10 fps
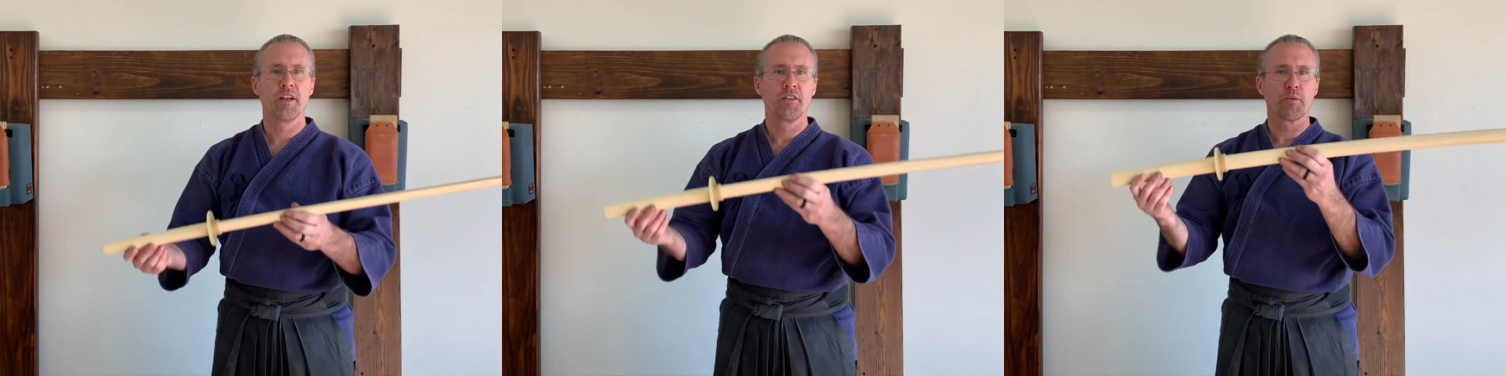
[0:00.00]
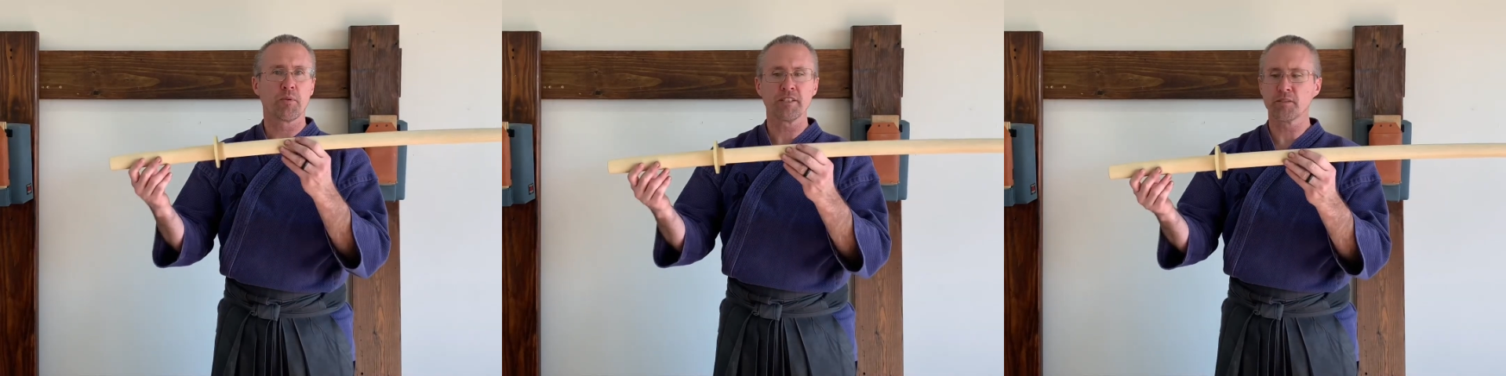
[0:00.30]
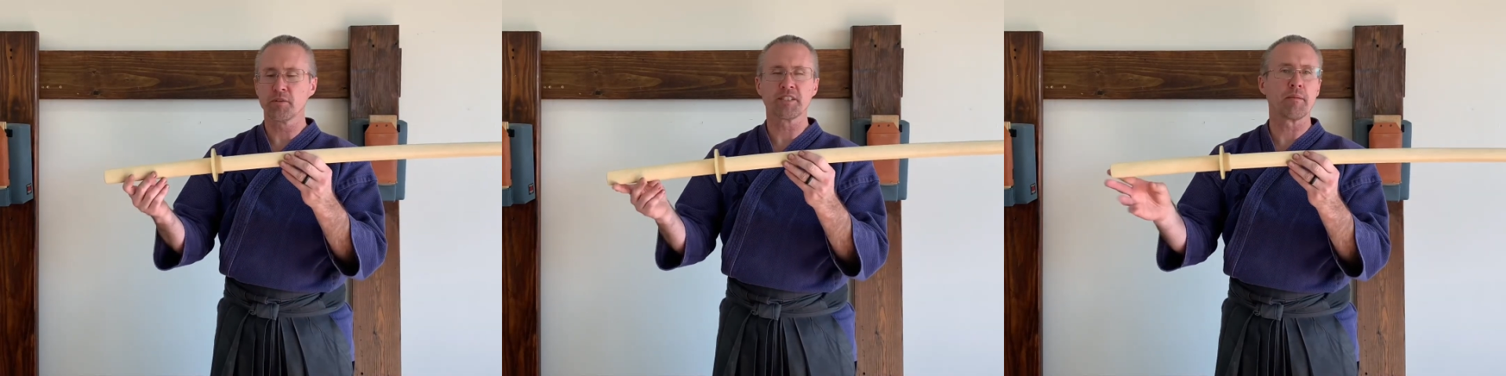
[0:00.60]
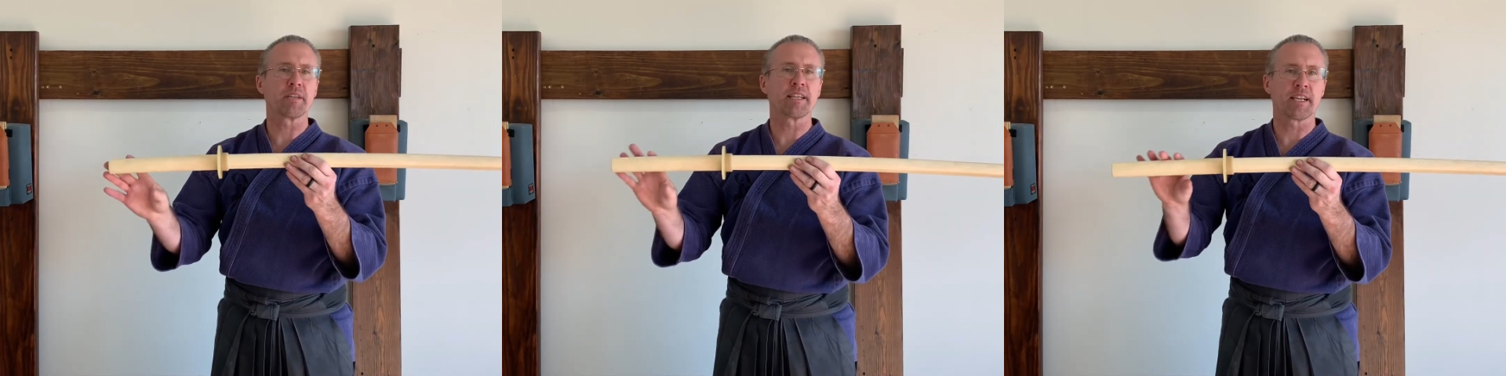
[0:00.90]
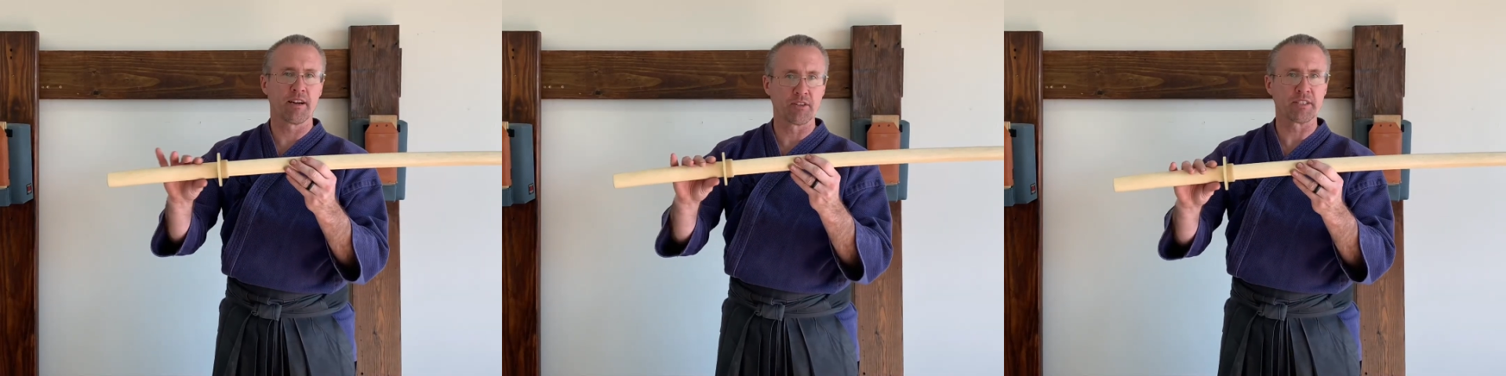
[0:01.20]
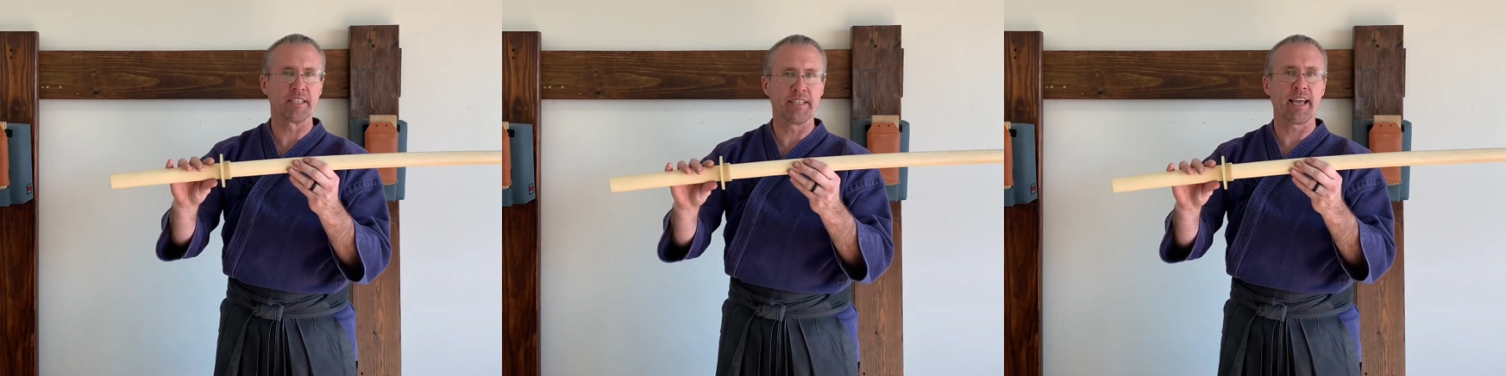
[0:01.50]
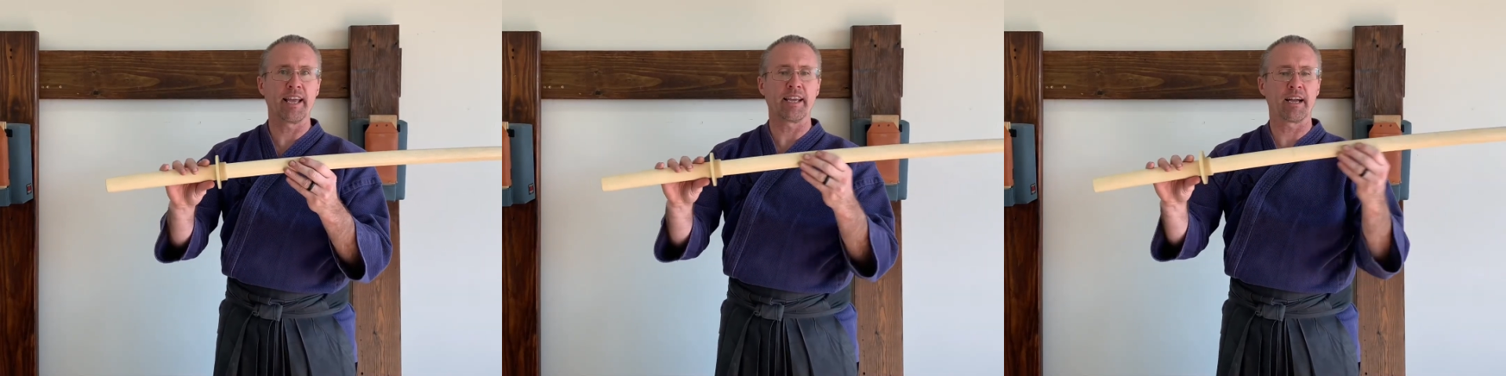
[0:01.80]
The principles I'm going to cover
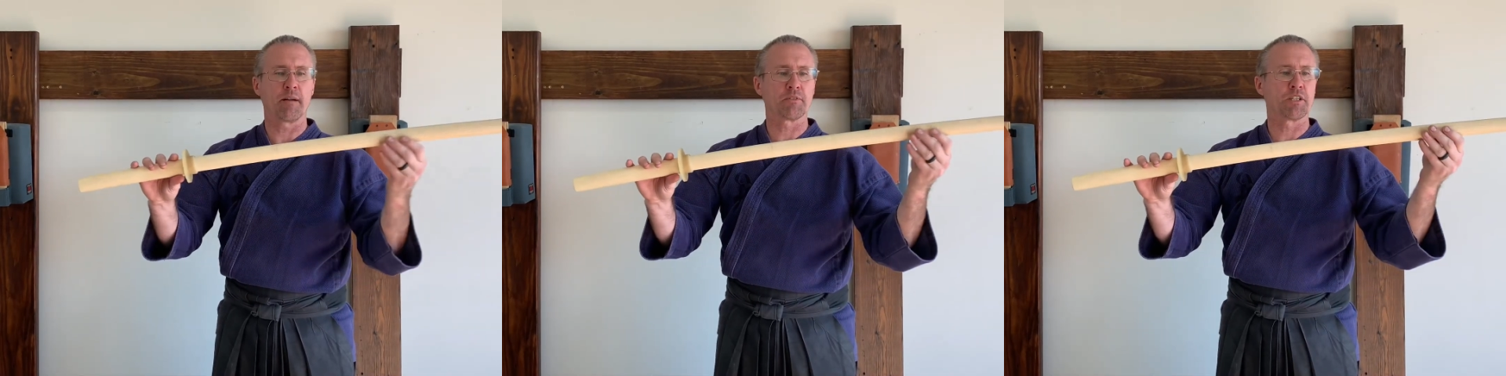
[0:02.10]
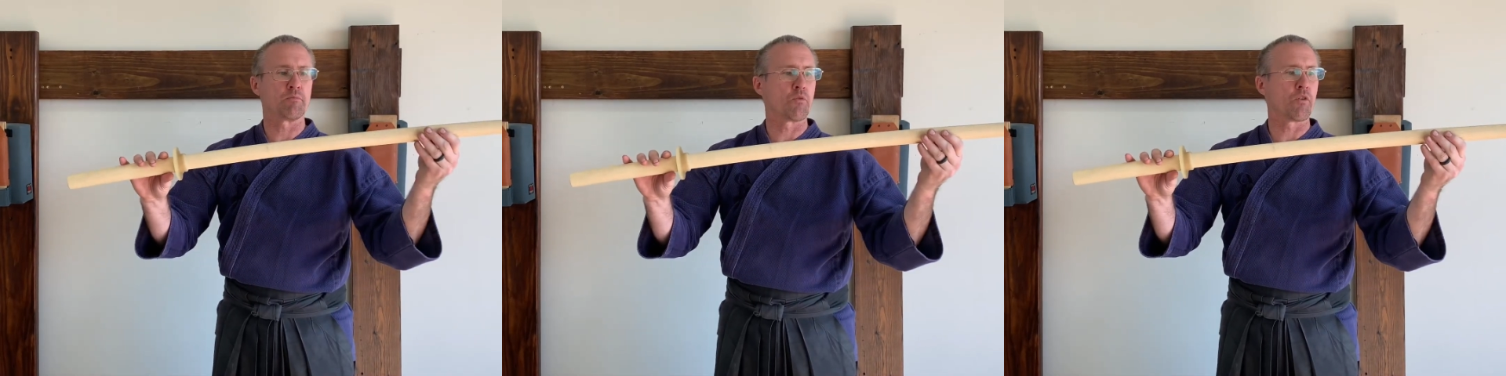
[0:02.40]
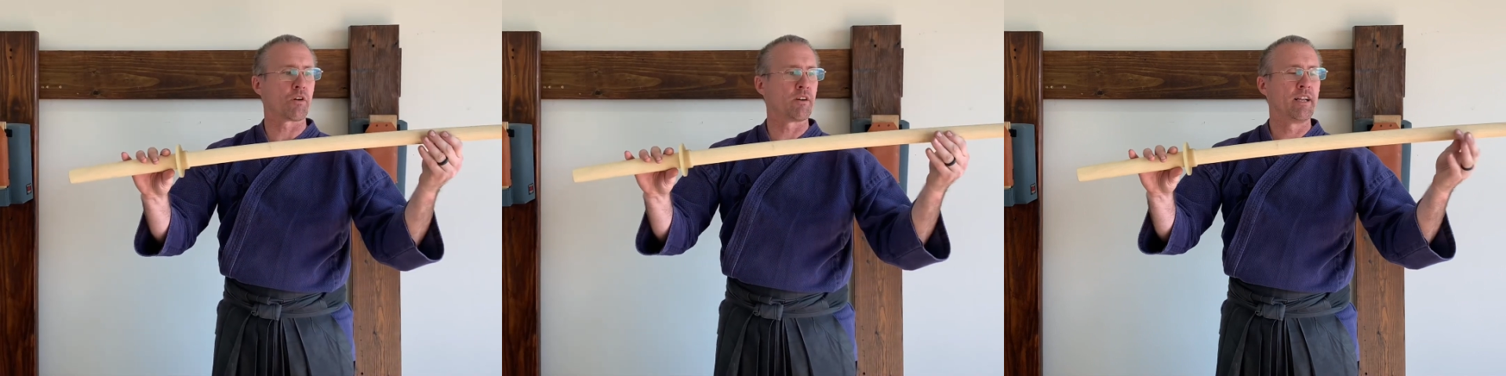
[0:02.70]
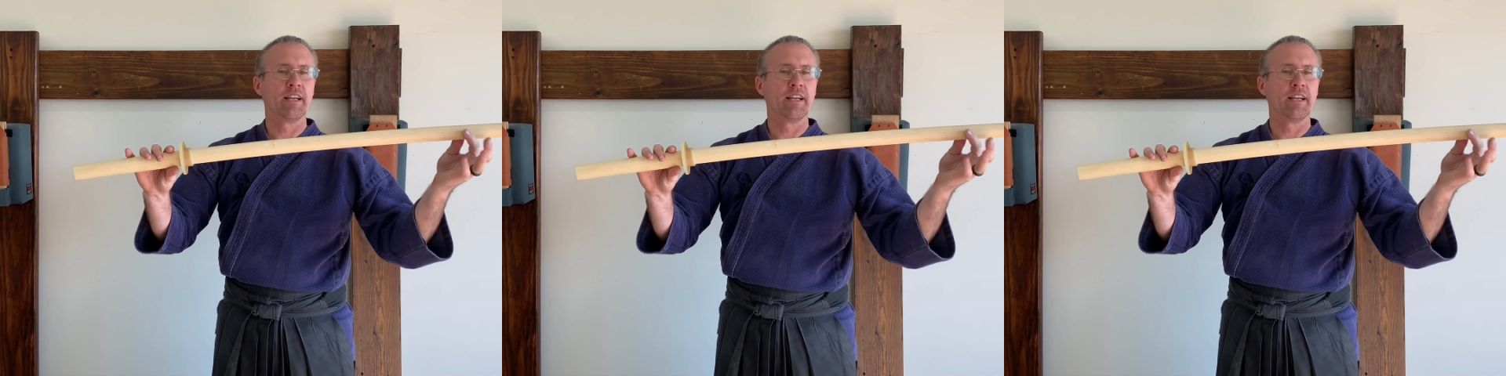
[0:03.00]
today, I'm going to more